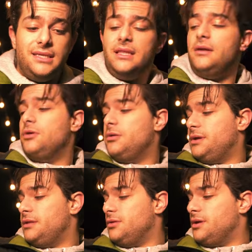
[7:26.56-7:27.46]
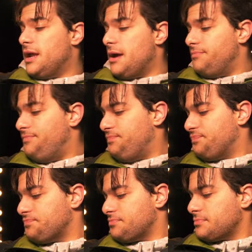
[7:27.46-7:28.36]
thing that I'm gonna be looking at
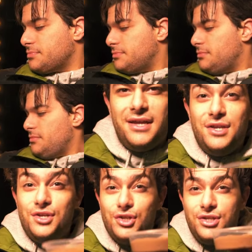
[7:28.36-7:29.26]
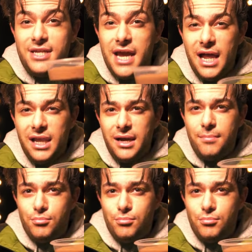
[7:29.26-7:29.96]
is this Nutella